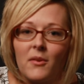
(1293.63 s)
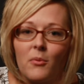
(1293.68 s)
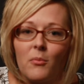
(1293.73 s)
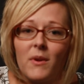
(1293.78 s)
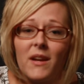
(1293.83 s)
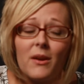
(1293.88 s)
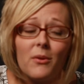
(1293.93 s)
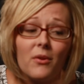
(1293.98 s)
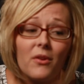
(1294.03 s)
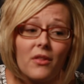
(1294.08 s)

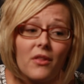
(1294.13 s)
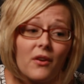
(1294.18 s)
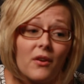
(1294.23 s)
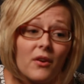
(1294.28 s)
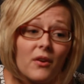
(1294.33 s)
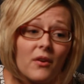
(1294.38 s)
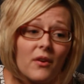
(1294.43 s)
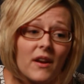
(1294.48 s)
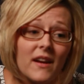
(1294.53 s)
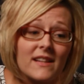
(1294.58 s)
We
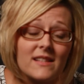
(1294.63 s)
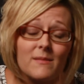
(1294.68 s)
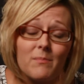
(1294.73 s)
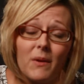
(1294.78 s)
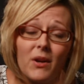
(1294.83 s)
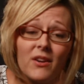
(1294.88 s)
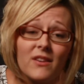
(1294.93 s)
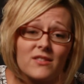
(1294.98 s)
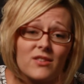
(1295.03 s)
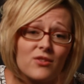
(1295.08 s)
either
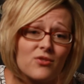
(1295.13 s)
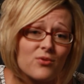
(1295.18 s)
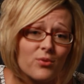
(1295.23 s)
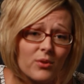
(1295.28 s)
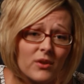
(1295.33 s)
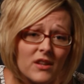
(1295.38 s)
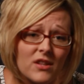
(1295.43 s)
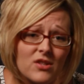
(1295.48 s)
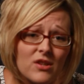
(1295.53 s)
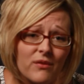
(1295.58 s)
experience a
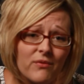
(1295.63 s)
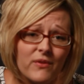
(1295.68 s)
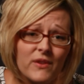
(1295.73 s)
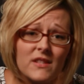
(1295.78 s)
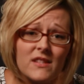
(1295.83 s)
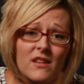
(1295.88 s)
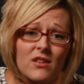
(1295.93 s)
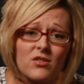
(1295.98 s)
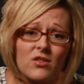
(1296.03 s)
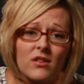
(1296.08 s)
shortage of
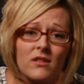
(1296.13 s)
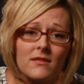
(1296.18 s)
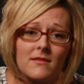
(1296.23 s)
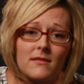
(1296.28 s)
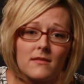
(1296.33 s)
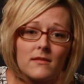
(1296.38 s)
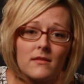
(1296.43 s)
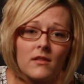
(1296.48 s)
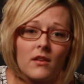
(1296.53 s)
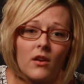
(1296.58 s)

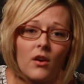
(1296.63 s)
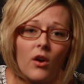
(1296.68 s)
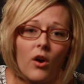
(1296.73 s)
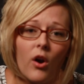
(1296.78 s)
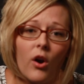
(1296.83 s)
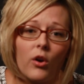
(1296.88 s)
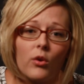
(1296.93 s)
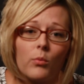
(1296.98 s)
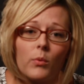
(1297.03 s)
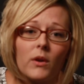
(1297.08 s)
physicians,
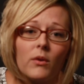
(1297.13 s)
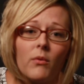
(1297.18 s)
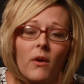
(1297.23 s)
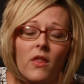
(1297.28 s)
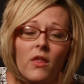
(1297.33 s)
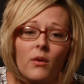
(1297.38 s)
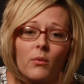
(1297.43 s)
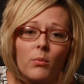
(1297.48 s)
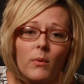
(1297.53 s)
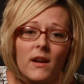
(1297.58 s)
or we run
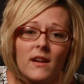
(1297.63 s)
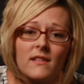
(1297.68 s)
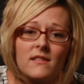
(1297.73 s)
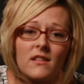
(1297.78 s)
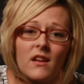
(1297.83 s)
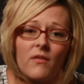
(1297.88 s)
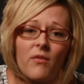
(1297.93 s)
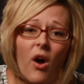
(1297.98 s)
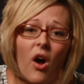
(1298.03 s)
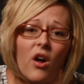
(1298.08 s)
the risk
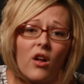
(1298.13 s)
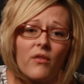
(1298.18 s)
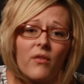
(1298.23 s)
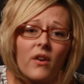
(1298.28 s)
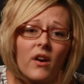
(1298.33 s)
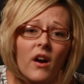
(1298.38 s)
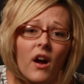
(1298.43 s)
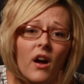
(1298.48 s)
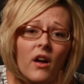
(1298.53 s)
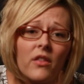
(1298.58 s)
of all of
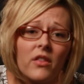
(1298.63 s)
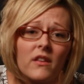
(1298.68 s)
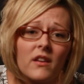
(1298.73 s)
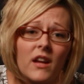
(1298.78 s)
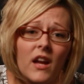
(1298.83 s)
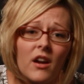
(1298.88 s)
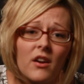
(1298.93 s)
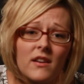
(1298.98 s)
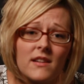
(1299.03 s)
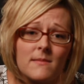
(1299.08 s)
our
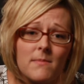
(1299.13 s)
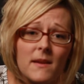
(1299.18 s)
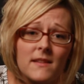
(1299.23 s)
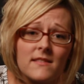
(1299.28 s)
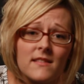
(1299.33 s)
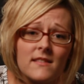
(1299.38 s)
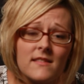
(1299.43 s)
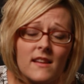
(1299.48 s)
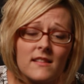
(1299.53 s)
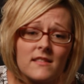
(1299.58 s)
healthcare
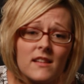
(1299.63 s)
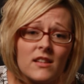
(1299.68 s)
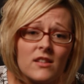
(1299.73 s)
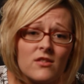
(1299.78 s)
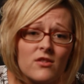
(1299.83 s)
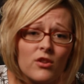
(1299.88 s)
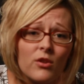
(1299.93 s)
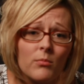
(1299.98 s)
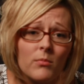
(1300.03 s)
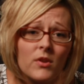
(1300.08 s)
expenses as
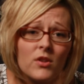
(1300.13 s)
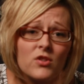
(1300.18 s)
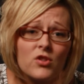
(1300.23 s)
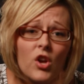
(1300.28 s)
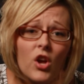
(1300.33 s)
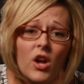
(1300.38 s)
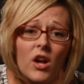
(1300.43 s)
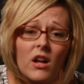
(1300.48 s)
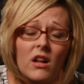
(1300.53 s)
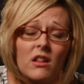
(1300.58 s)
consumers
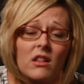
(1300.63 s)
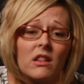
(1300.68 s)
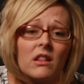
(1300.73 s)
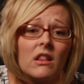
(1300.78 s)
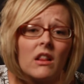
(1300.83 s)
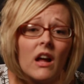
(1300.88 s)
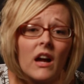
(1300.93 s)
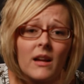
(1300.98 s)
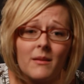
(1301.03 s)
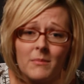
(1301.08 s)

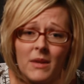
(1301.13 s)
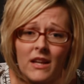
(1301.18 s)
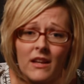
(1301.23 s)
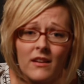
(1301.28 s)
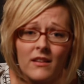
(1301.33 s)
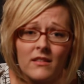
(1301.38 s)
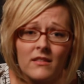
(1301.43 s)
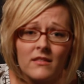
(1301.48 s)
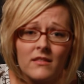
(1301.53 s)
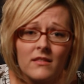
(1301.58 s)

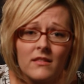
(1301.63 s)
climbing,